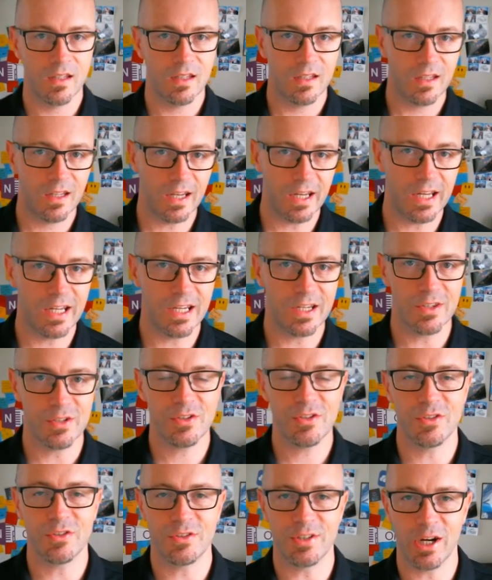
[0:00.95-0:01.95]
Hey,
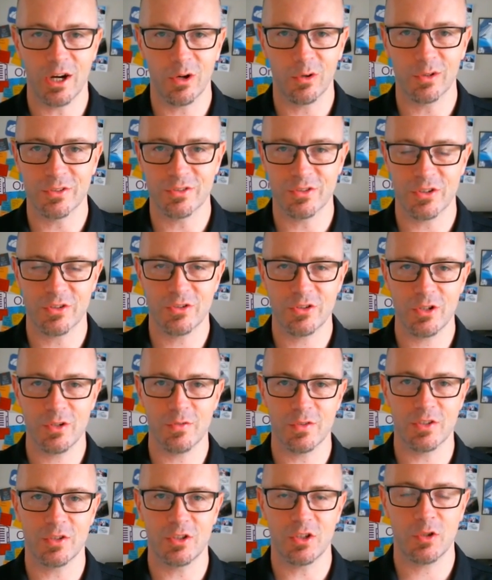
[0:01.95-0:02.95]
this is Daryl as a
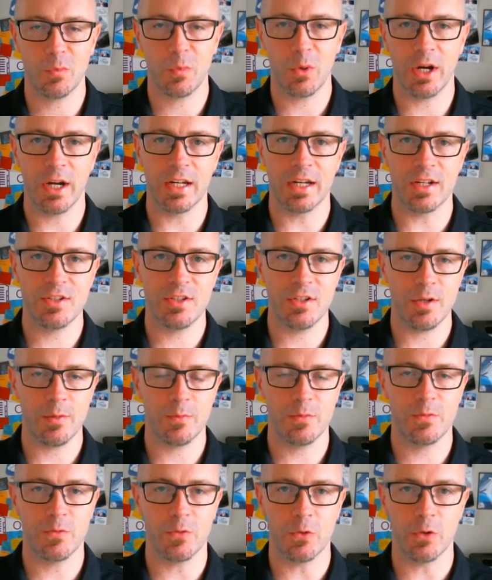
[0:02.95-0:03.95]
service, just bringing a
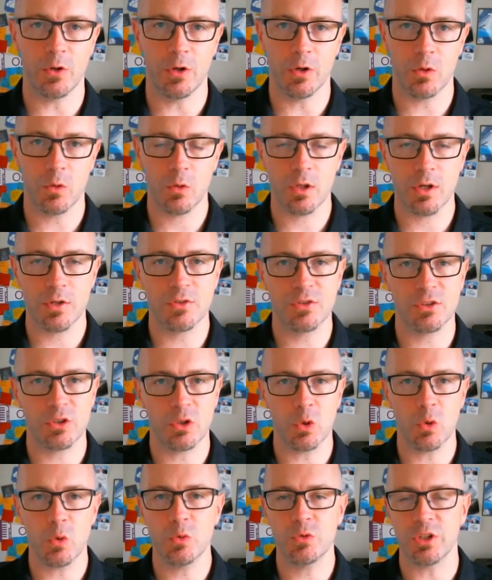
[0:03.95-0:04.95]
tip for all those
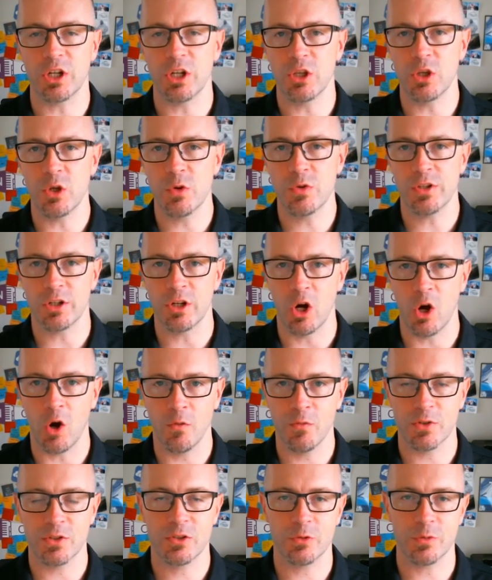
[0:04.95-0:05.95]
schools that are using
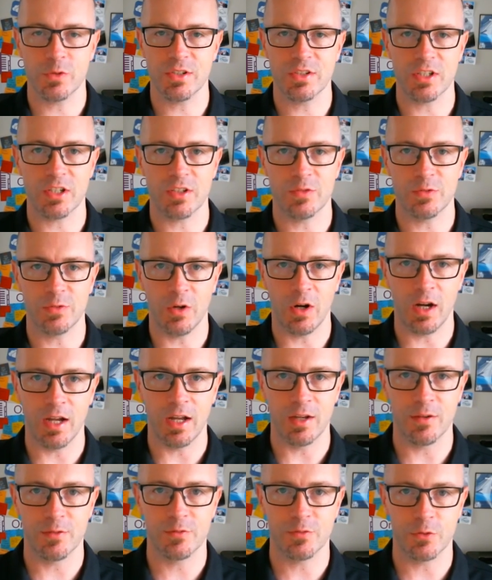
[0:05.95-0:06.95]
Office
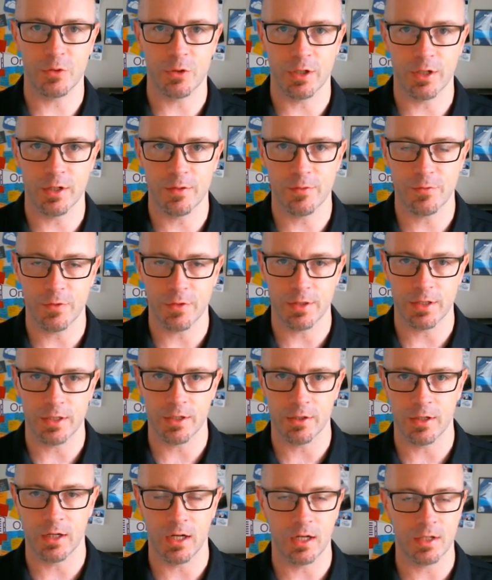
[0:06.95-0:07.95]
365 for, for
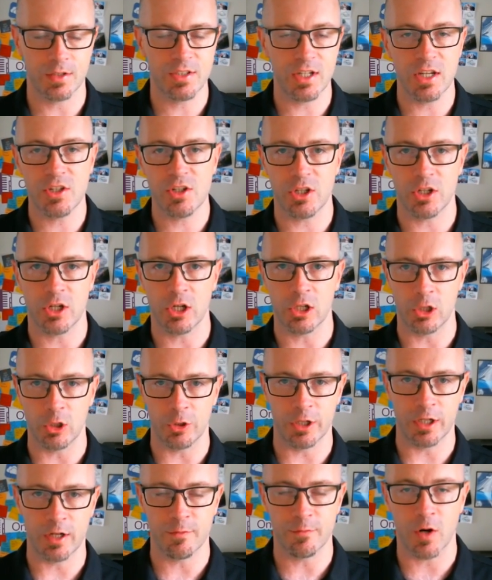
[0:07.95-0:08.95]
their uh, teaching and
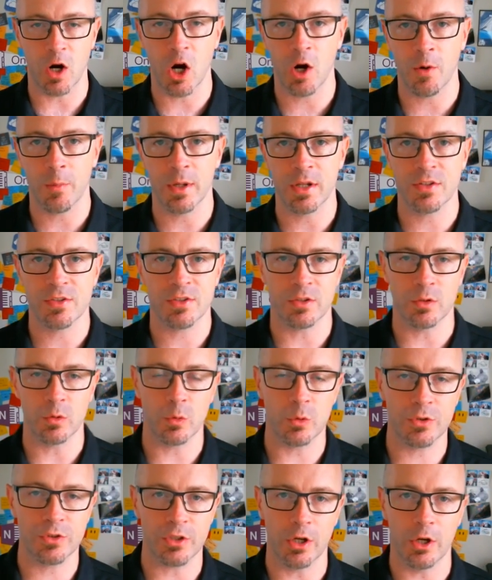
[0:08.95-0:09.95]
learning environments and
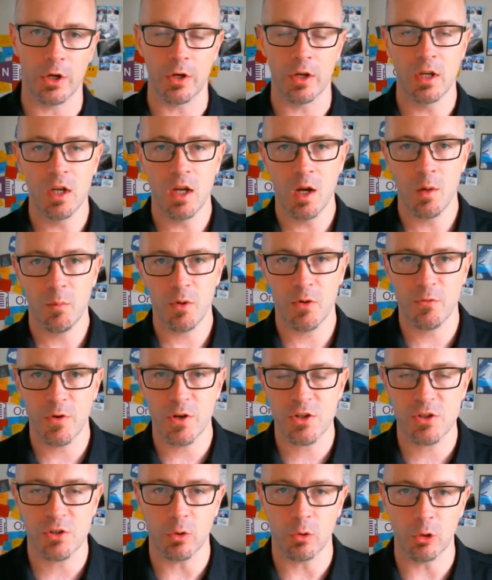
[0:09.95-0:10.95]
also
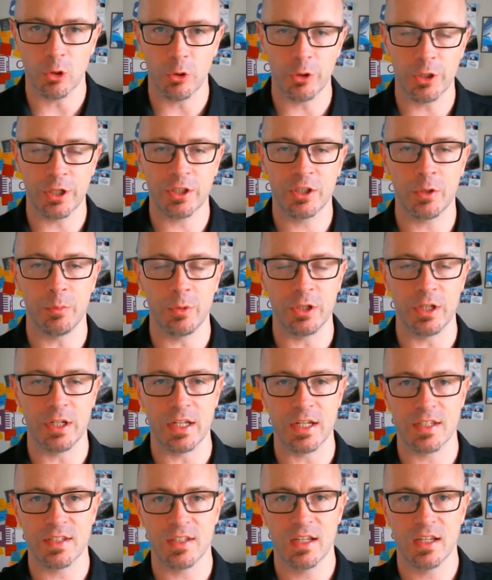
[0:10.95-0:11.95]
professional learning
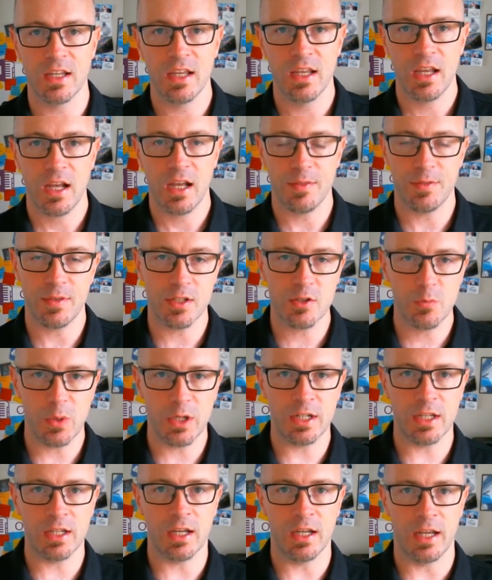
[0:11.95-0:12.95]
communities. There's
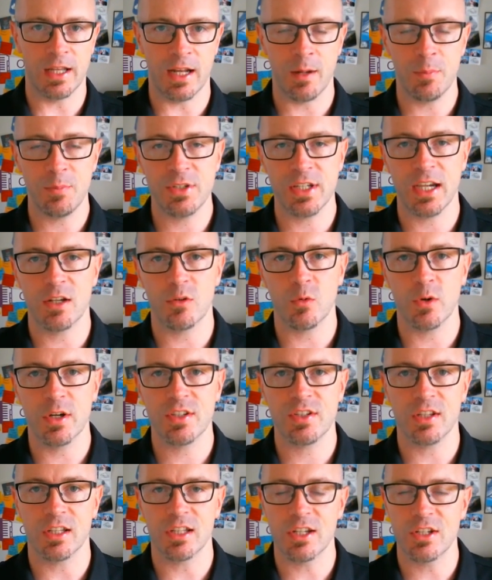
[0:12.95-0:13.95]
been a, an update
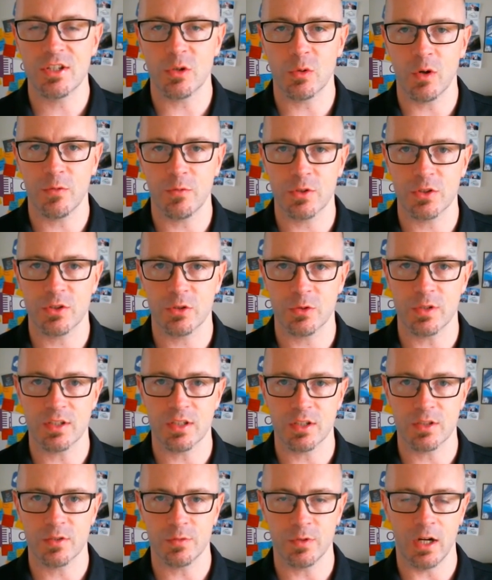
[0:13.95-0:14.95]
recently to Office
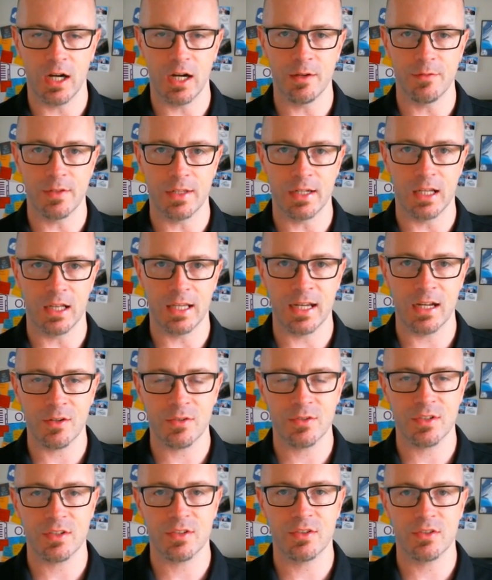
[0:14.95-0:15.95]
365 that
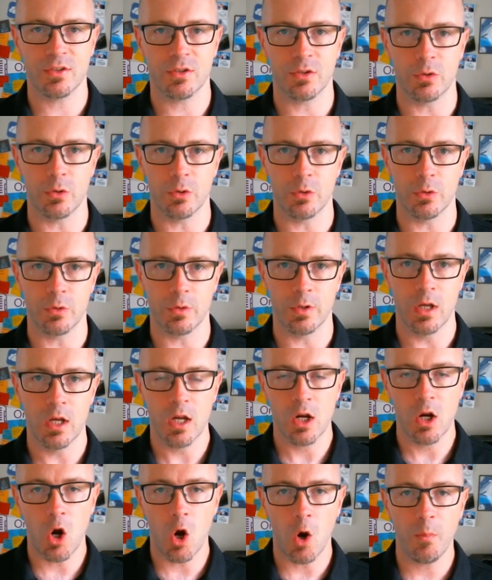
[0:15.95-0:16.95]
allows us to
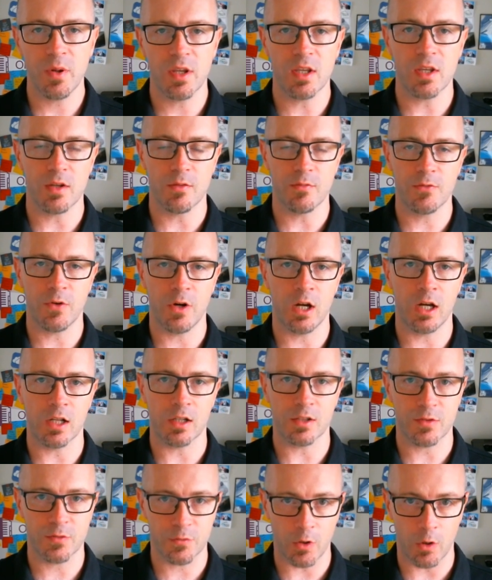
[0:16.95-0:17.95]
copy
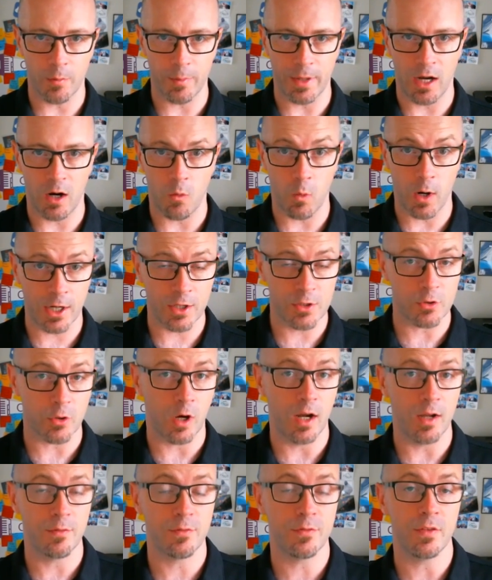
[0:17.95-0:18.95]
files from our
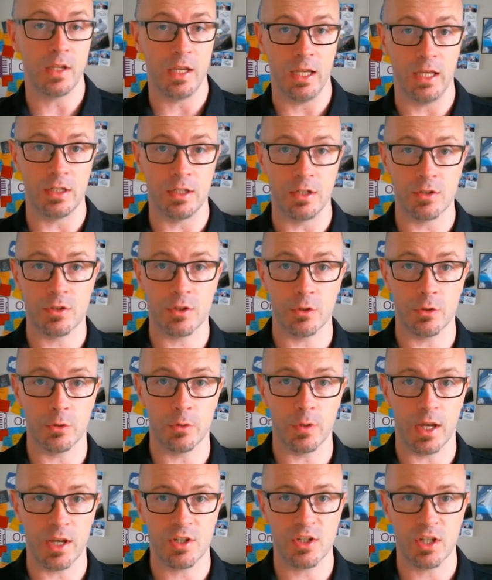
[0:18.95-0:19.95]
OneDrive and
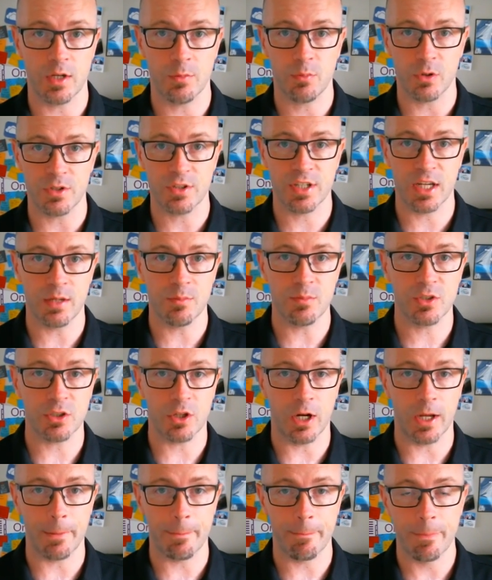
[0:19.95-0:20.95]
into a SharePoint team
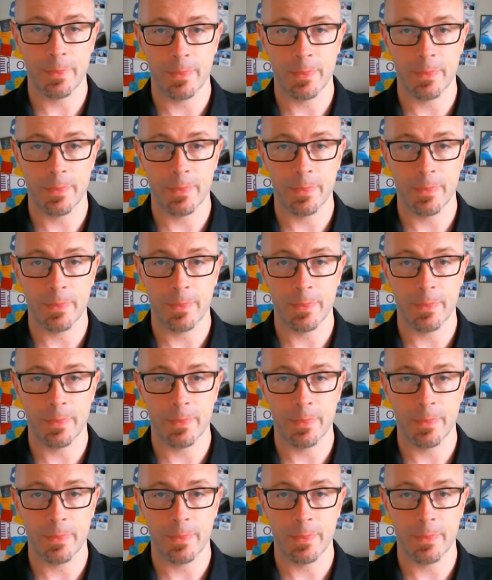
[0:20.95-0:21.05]
site.